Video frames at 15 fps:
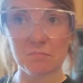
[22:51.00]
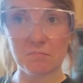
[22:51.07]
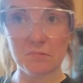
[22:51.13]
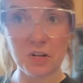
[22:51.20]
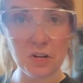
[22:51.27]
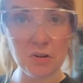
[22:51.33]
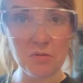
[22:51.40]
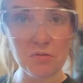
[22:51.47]

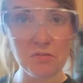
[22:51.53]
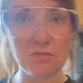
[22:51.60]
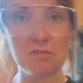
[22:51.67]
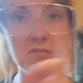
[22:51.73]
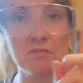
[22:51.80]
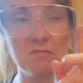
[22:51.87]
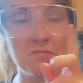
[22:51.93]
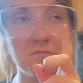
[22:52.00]
food,
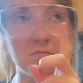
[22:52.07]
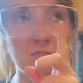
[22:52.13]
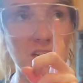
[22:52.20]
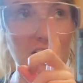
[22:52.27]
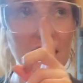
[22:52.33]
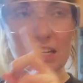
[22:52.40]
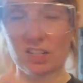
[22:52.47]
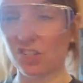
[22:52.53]

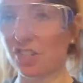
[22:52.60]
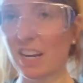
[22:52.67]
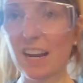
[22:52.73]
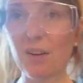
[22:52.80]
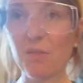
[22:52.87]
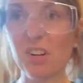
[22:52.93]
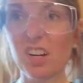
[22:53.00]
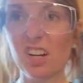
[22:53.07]
take a
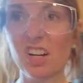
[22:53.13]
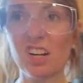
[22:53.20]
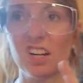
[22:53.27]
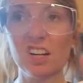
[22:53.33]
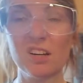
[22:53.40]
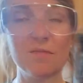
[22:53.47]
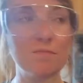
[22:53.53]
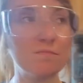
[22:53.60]
shower,
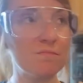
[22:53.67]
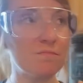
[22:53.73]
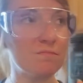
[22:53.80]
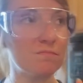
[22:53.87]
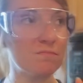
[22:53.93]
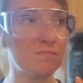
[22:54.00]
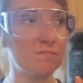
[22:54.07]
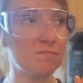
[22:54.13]

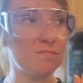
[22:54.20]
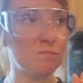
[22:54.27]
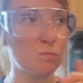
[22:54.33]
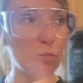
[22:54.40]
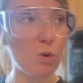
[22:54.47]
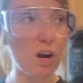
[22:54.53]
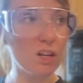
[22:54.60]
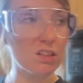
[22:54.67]

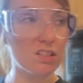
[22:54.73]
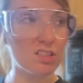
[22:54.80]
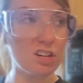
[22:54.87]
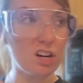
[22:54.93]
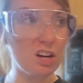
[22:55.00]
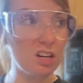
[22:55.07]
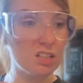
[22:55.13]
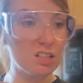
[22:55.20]
walk the
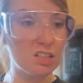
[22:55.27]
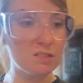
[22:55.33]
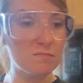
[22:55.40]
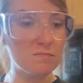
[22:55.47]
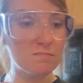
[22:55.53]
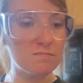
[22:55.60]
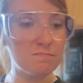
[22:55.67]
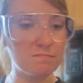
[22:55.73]
dogs.
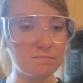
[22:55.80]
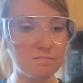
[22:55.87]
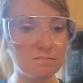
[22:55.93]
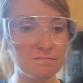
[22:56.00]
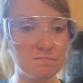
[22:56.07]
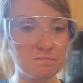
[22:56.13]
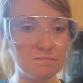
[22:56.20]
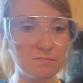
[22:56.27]

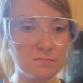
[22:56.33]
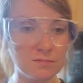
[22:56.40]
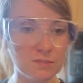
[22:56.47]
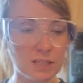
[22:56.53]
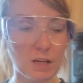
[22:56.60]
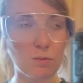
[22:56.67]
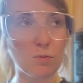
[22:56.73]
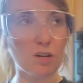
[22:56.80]

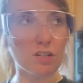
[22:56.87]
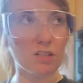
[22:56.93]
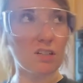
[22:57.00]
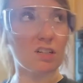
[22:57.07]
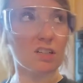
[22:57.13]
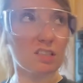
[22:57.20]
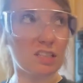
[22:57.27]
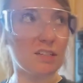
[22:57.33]
I'll walk the
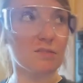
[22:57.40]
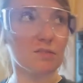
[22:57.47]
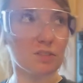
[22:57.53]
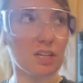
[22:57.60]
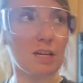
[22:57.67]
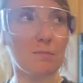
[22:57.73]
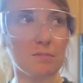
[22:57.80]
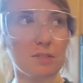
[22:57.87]
dogs several
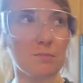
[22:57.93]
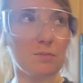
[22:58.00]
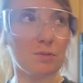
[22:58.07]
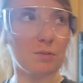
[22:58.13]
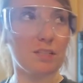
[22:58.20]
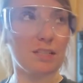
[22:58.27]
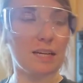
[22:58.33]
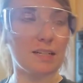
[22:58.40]
times in
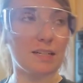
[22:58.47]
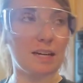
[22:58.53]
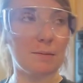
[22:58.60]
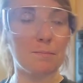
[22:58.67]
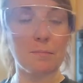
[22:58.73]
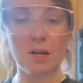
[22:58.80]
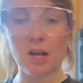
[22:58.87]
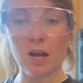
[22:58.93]
between that time.
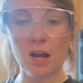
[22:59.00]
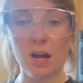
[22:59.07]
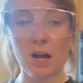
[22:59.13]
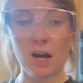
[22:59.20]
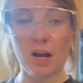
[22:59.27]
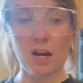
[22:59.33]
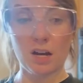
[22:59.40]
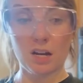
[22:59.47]

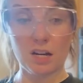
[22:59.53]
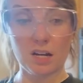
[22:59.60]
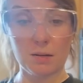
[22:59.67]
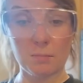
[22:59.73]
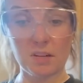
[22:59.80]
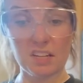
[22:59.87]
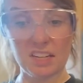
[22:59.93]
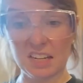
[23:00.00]

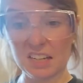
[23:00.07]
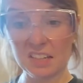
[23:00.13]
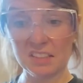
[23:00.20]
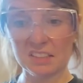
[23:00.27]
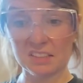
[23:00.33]
But yeah,